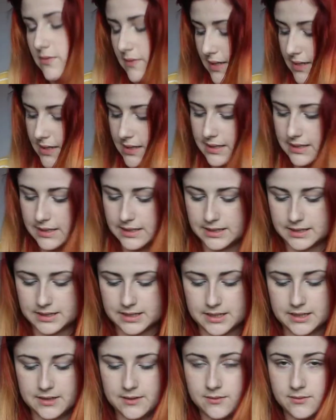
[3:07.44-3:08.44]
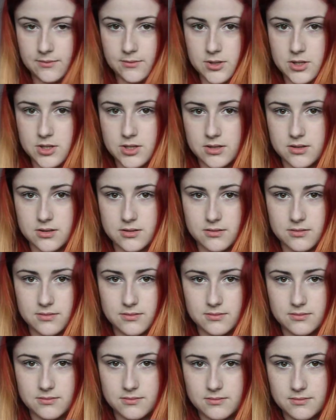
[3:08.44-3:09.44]
of Vaseline in here, which is
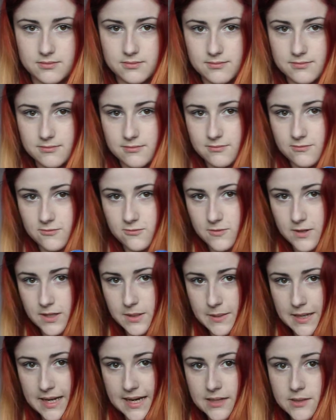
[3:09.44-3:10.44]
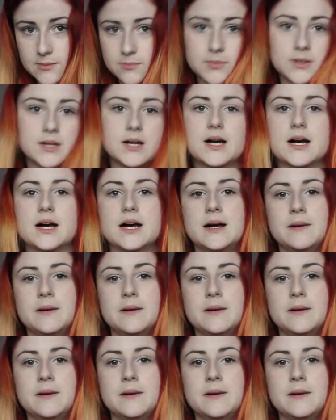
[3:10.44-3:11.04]
really bad, but